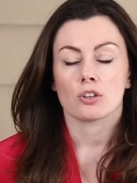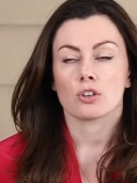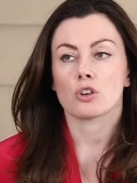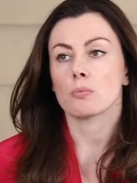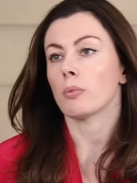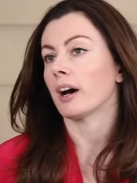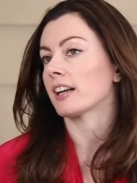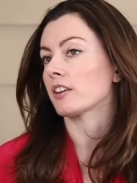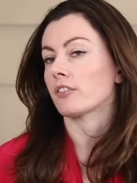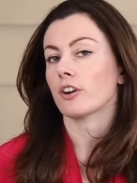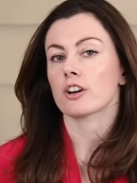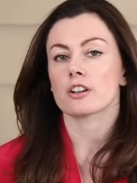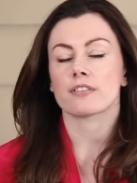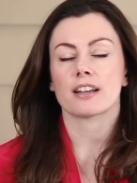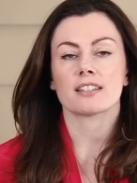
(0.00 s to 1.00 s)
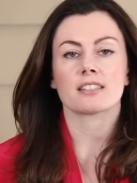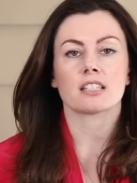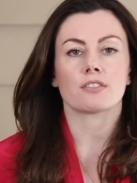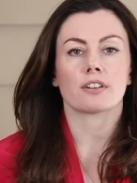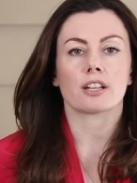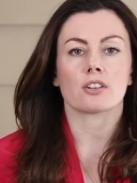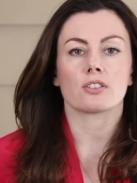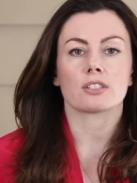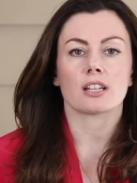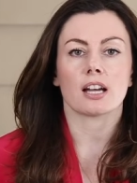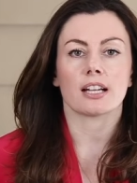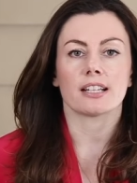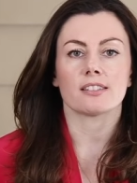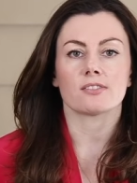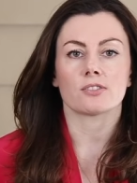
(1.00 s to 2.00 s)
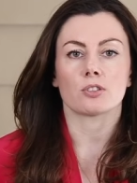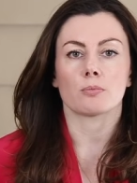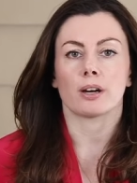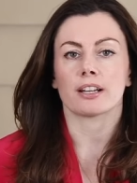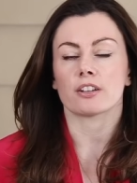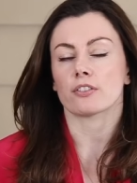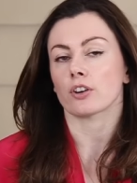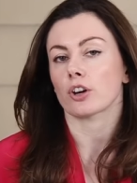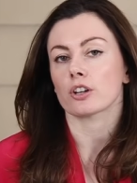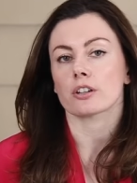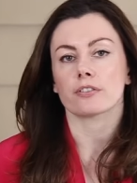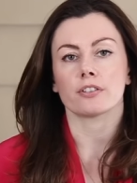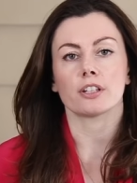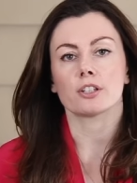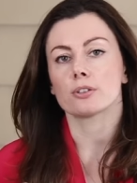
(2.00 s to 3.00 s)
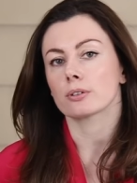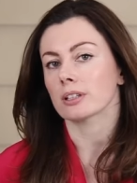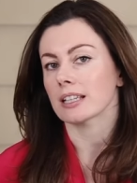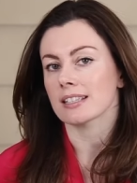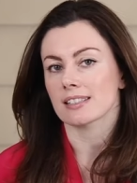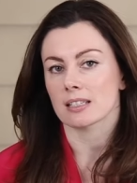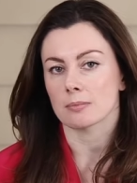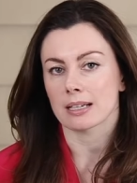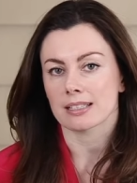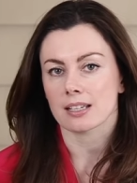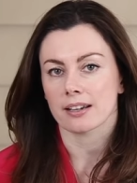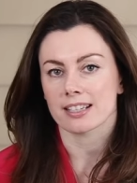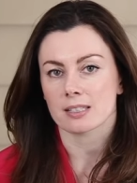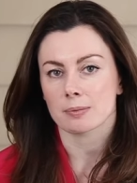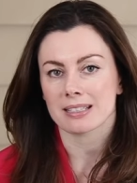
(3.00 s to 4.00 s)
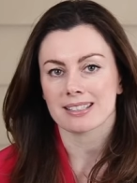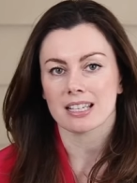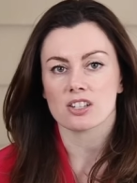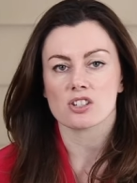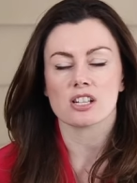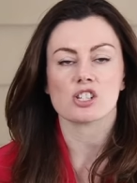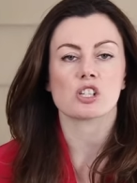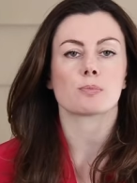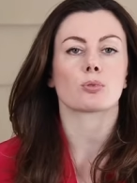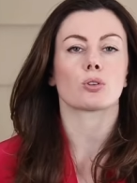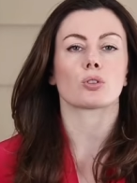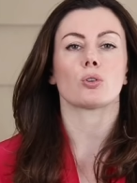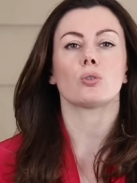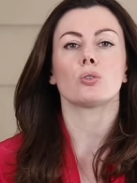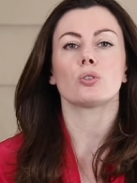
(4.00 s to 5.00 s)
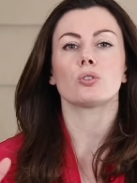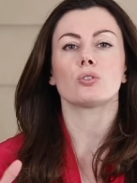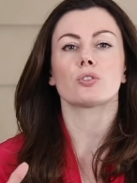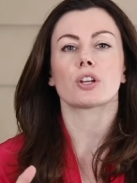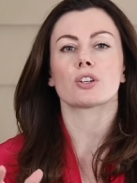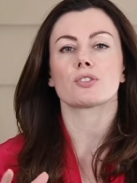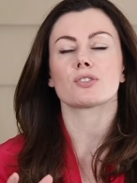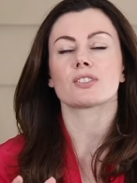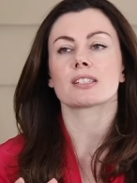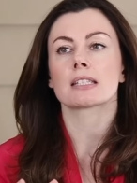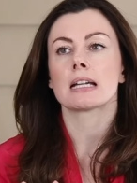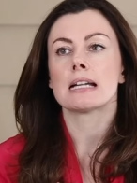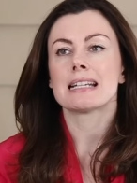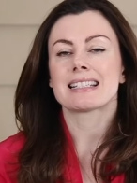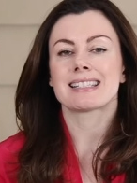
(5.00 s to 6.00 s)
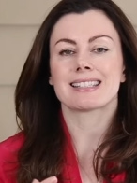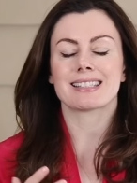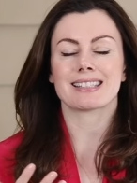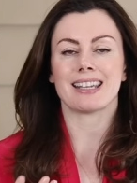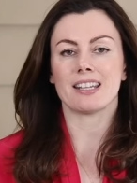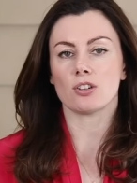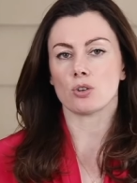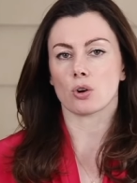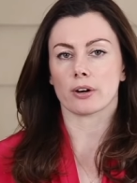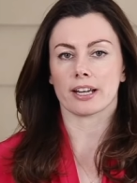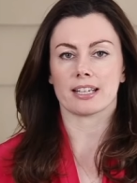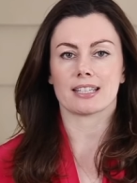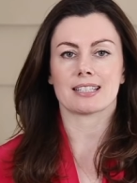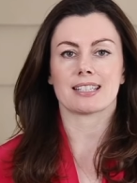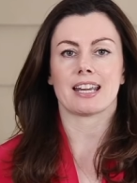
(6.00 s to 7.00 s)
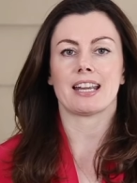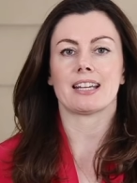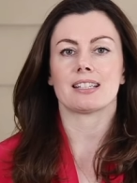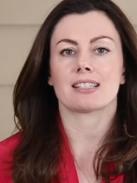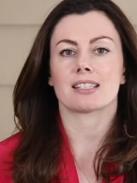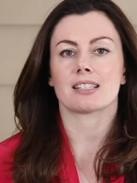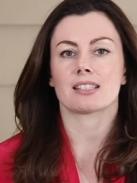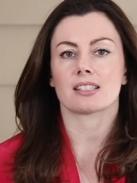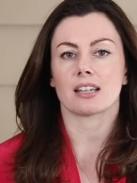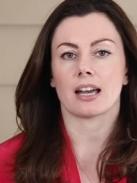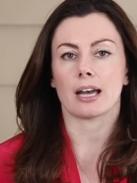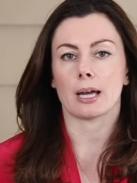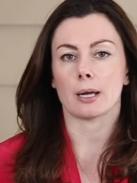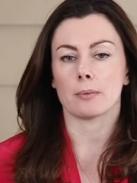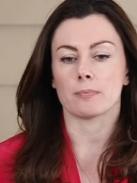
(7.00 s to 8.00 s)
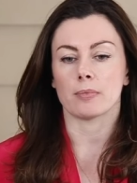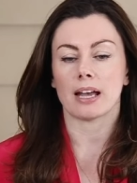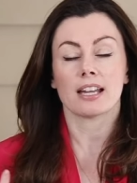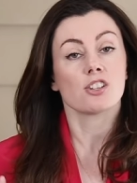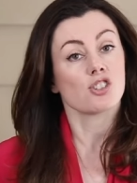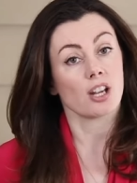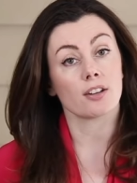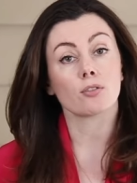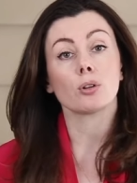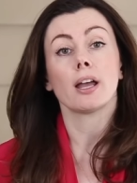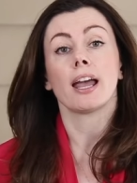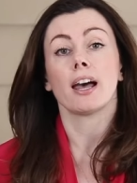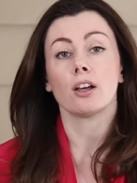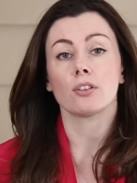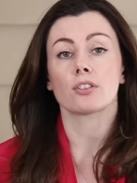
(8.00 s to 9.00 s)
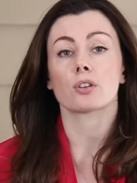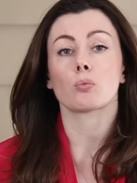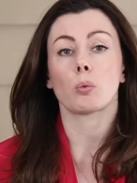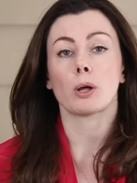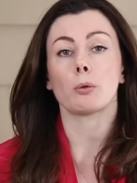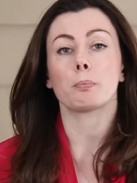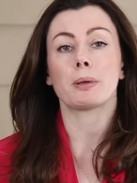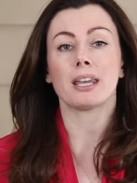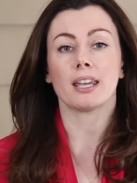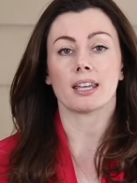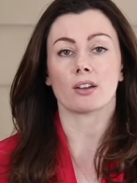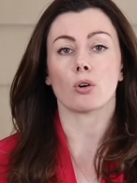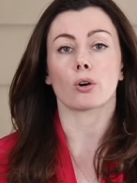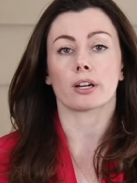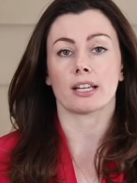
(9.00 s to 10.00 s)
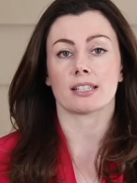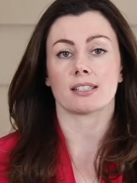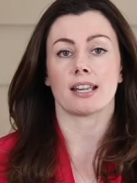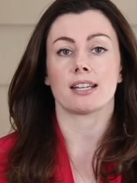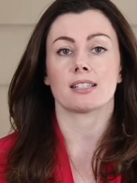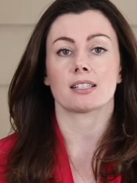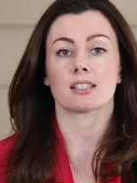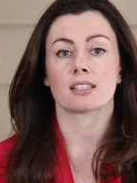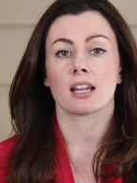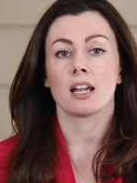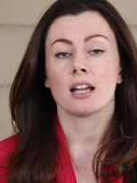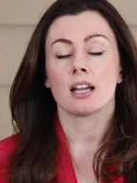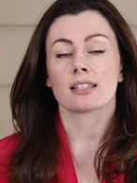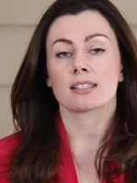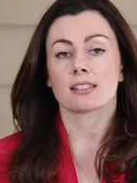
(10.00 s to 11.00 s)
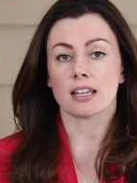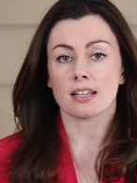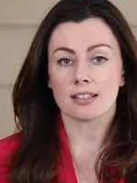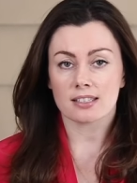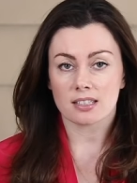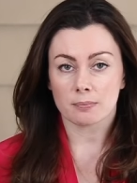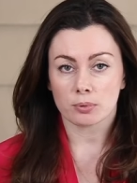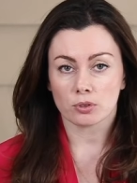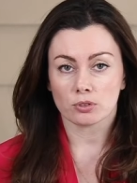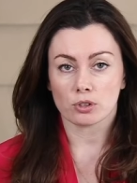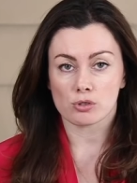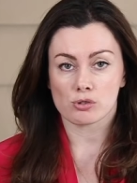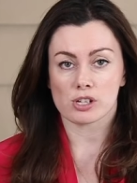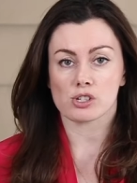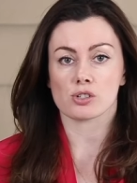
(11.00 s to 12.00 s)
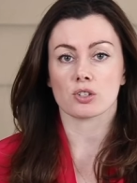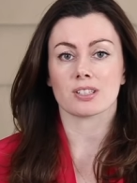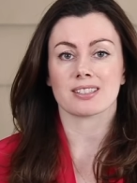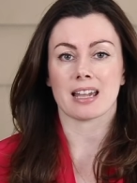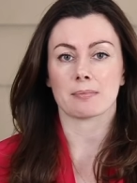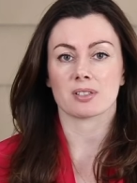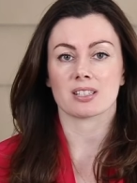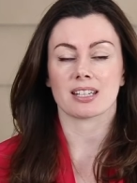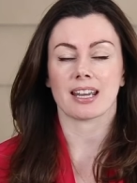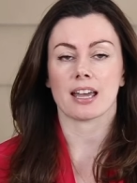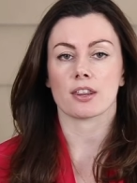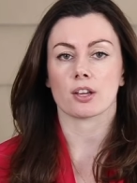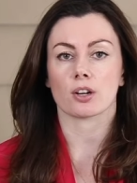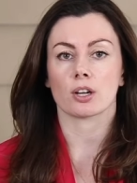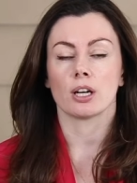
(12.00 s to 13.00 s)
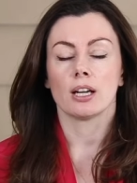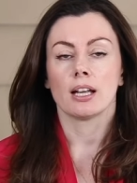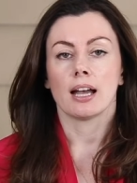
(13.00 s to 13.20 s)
You might have heard of anti-wrinkle diets, you might have heard of low glycemic diets, but essentially she brought all those skin-orientated and general health and well-being orientated sensible nutritional steps together,